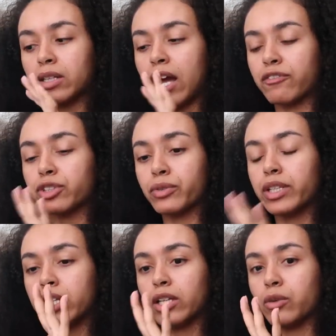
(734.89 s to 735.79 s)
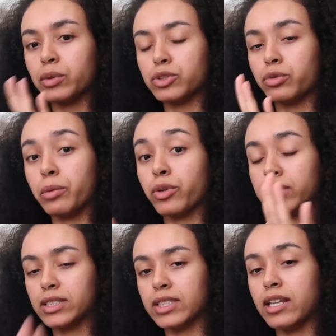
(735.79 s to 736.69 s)
After reading what Toni
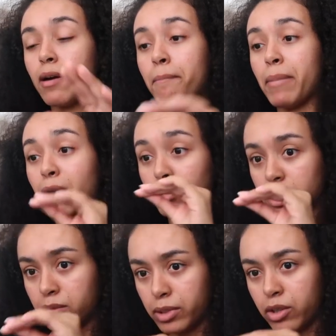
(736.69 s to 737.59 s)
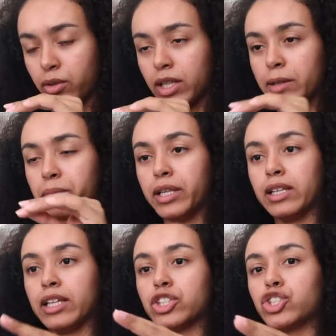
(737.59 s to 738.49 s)
Morrison said about Piccola being
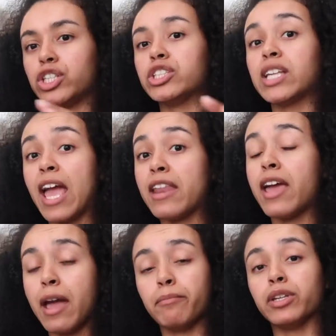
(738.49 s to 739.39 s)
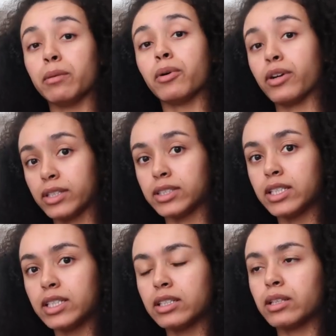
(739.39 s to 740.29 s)
like, she's an empty
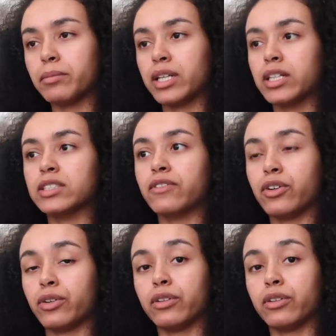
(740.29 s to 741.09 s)
person because of